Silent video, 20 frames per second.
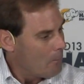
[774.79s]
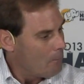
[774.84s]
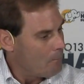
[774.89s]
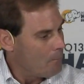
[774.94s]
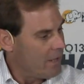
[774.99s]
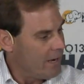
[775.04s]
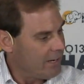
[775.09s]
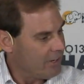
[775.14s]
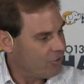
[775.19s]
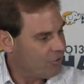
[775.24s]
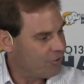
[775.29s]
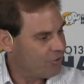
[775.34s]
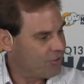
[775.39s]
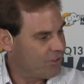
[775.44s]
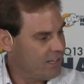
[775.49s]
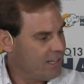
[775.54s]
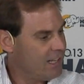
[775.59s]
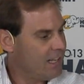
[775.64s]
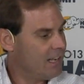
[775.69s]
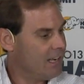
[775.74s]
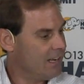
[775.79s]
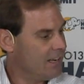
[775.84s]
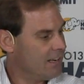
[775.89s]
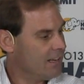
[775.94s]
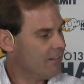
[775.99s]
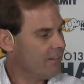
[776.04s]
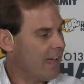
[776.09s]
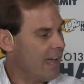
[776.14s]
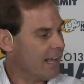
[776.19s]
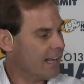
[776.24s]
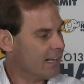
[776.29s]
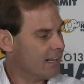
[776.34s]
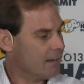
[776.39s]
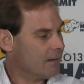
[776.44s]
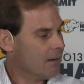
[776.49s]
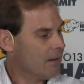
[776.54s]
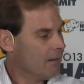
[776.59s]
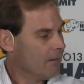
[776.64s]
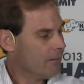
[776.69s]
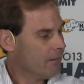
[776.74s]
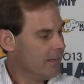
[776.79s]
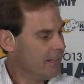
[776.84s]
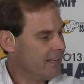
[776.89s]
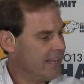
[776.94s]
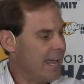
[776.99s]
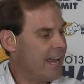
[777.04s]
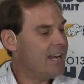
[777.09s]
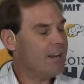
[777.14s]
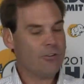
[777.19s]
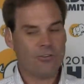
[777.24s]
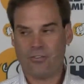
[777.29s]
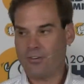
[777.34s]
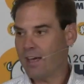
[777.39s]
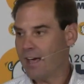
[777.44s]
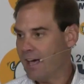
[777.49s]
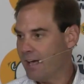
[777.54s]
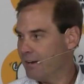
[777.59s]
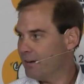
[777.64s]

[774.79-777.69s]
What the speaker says: but extend the data set